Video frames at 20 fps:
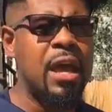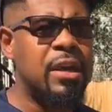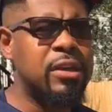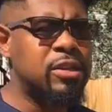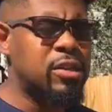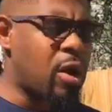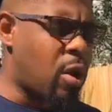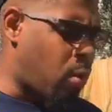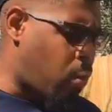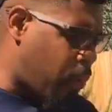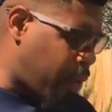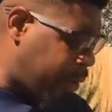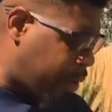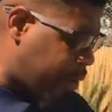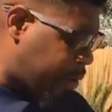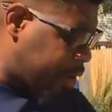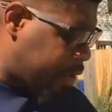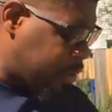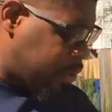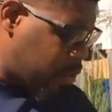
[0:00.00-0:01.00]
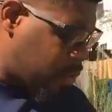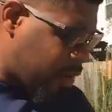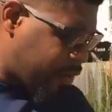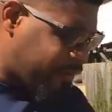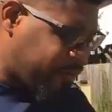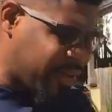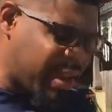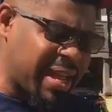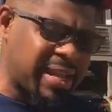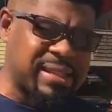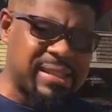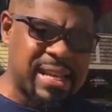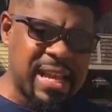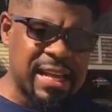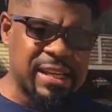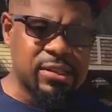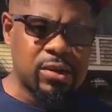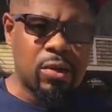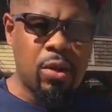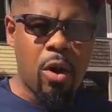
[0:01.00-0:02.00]
So we're going to do a flex
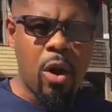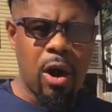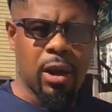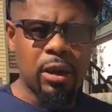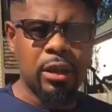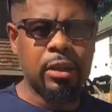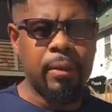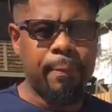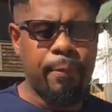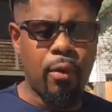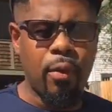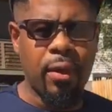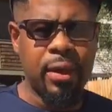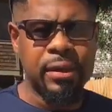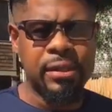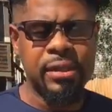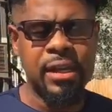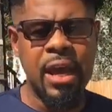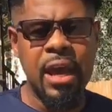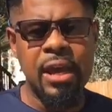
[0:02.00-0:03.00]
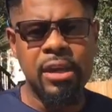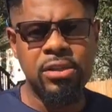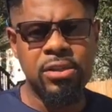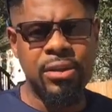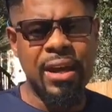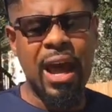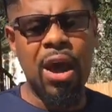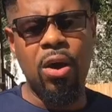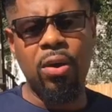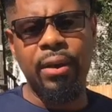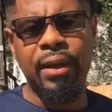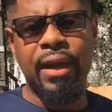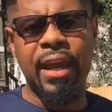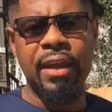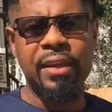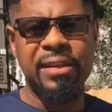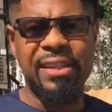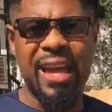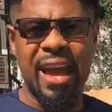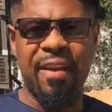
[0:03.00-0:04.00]
test on all of the boards. So not only can
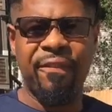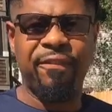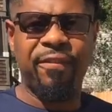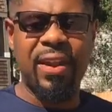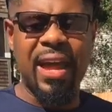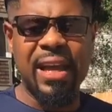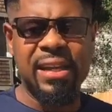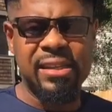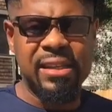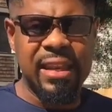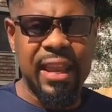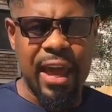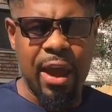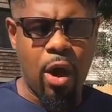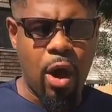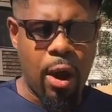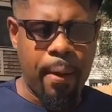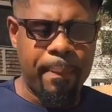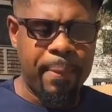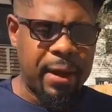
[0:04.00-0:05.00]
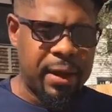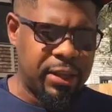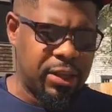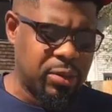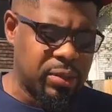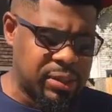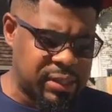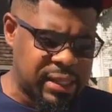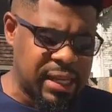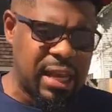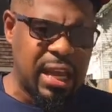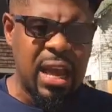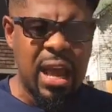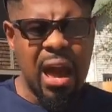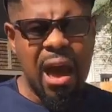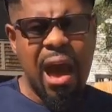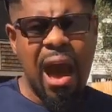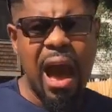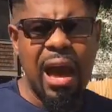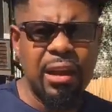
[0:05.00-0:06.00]
you see how flexy they are, but you'll see
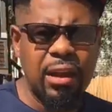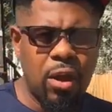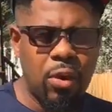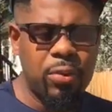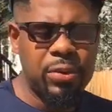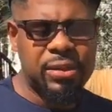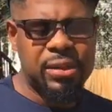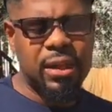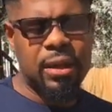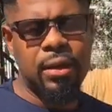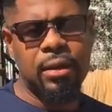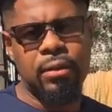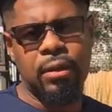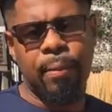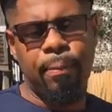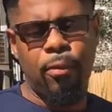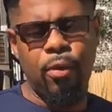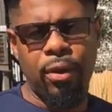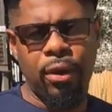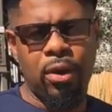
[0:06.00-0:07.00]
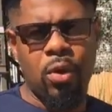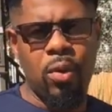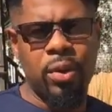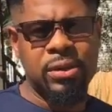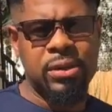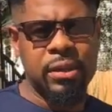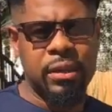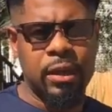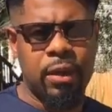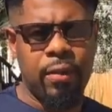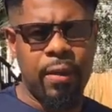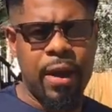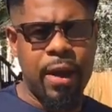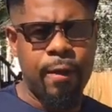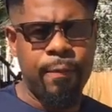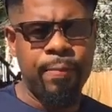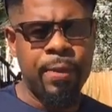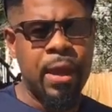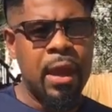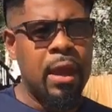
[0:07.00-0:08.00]
how low is the board going to the
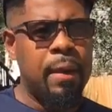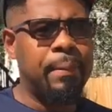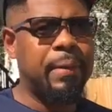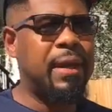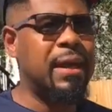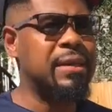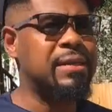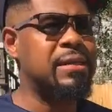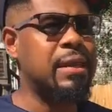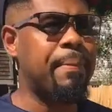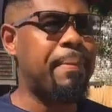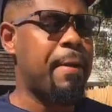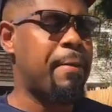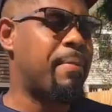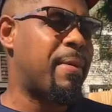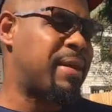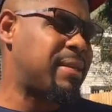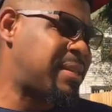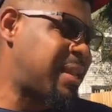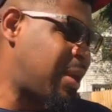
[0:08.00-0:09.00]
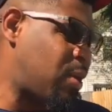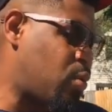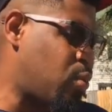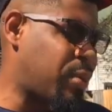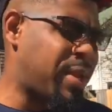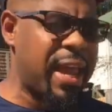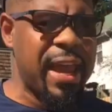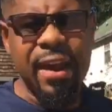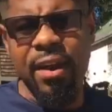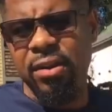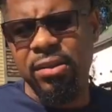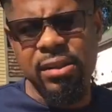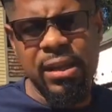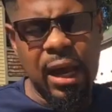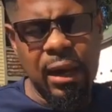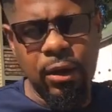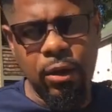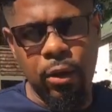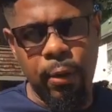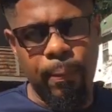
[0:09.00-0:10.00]
ground. Because some people might say, who cares
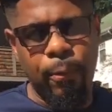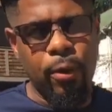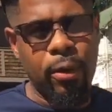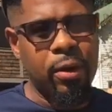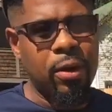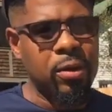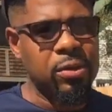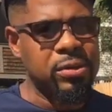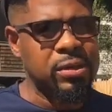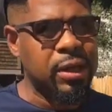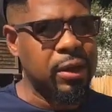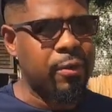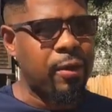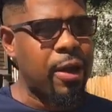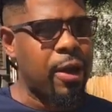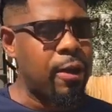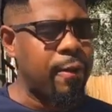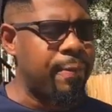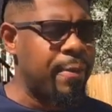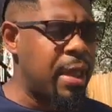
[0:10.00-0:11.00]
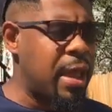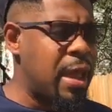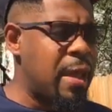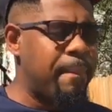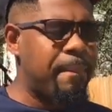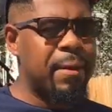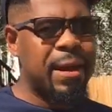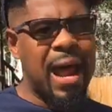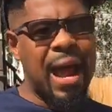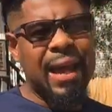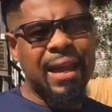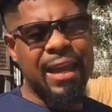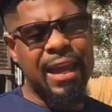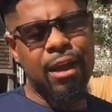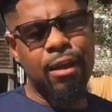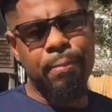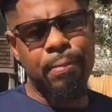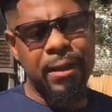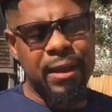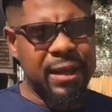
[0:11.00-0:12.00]
how low the board goes to the ground? But I
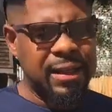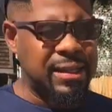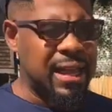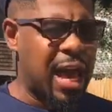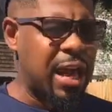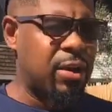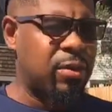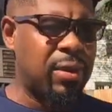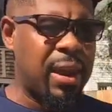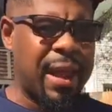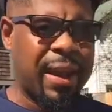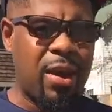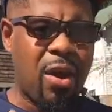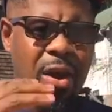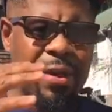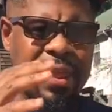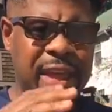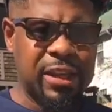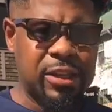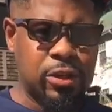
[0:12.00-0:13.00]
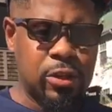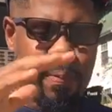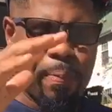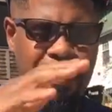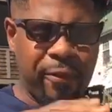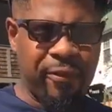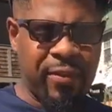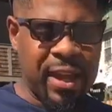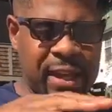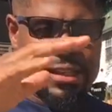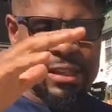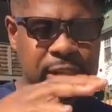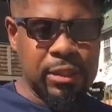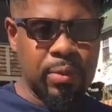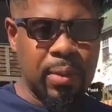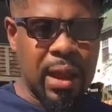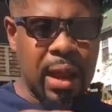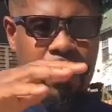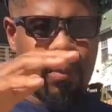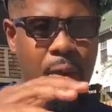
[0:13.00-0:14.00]
care, because I don't like all that super flexiness
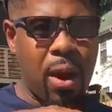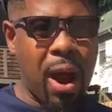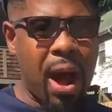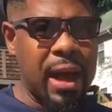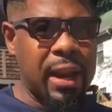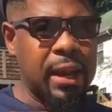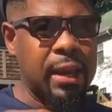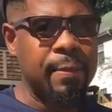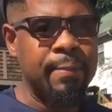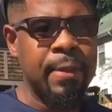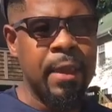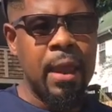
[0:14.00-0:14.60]
while I'm riding.